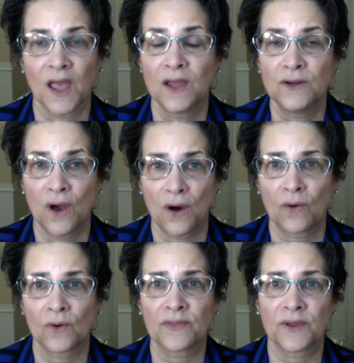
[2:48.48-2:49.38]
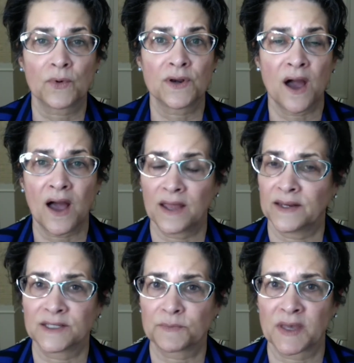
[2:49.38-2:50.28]
No, there were not,
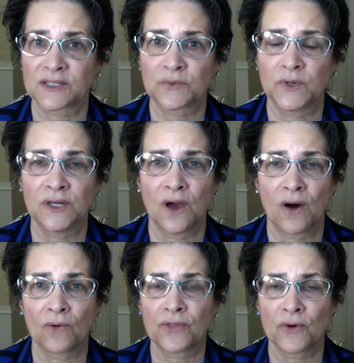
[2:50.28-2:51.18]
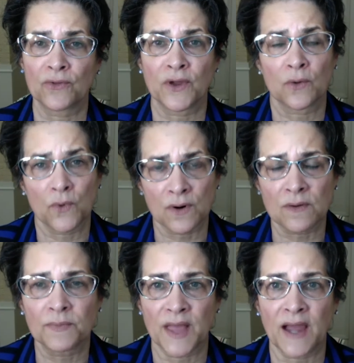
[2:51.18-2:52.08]
as best we know, though there
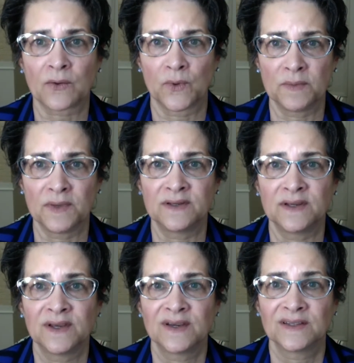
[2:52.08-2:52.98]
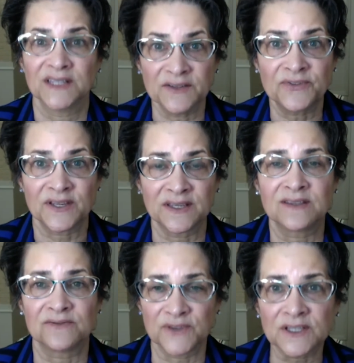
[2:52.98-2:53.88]
were Black women living
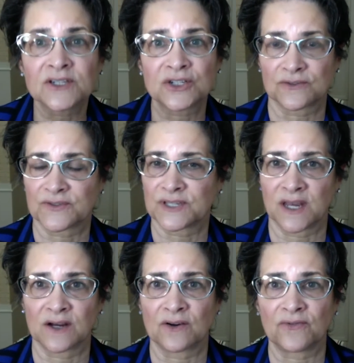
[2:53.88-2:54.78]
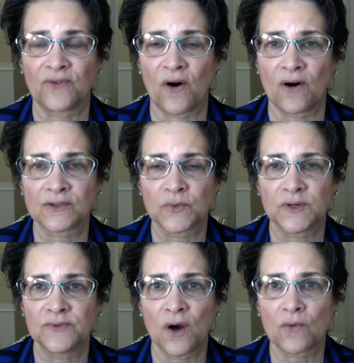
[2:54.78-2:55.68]
in the village of Seneca Falls.
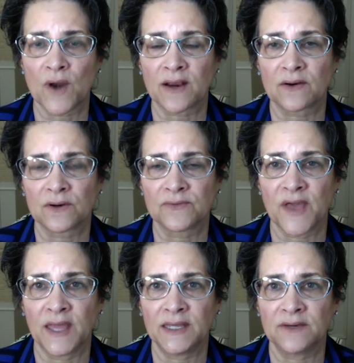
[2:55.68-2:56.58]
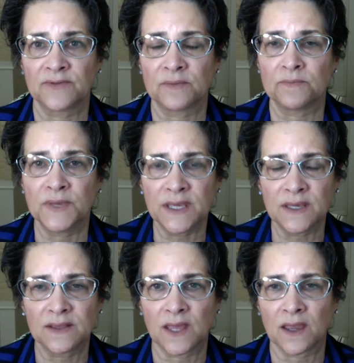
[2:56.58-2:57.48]
We've no record of any of them
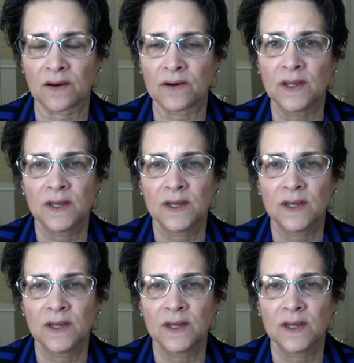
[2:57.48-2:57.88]
being there.